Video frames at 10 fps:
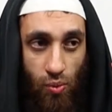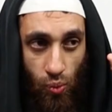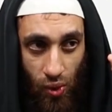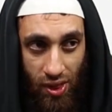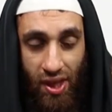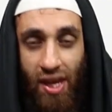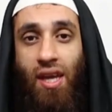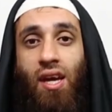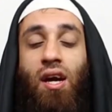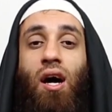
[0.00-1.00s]
with
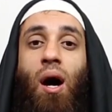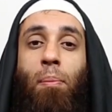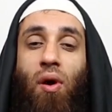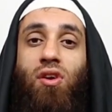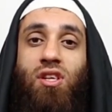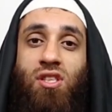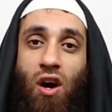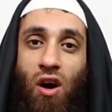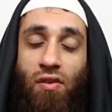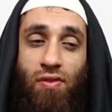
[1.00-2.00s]
the abundance
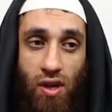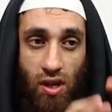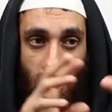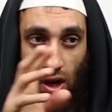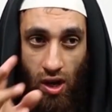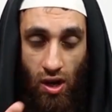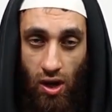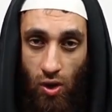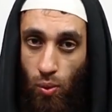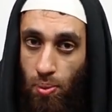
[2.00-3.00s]
of
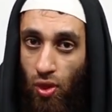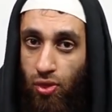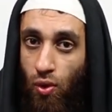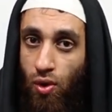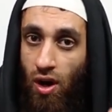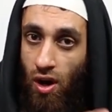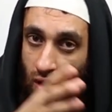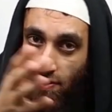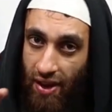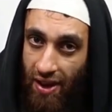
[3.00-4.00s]
or plethora
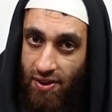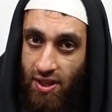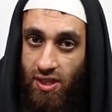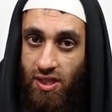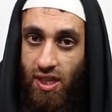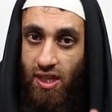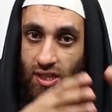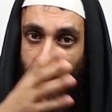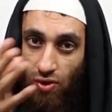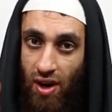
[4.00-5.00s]
of
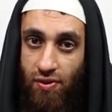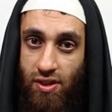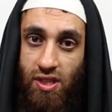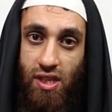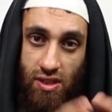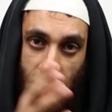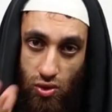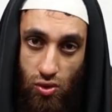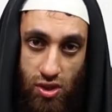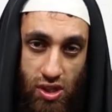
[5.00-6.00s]
evidences and references and
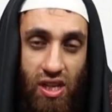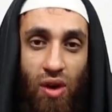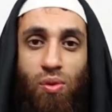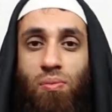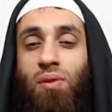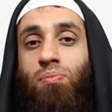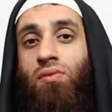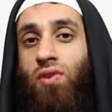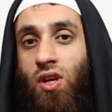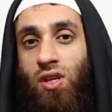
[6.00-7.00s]
sources that we've been
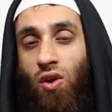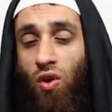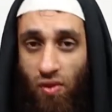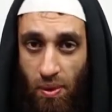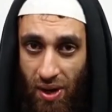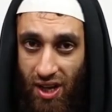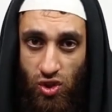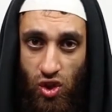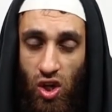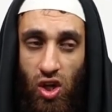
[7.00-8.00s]
providing over the
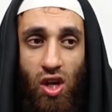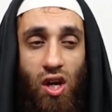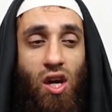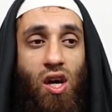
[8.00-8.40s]
past year.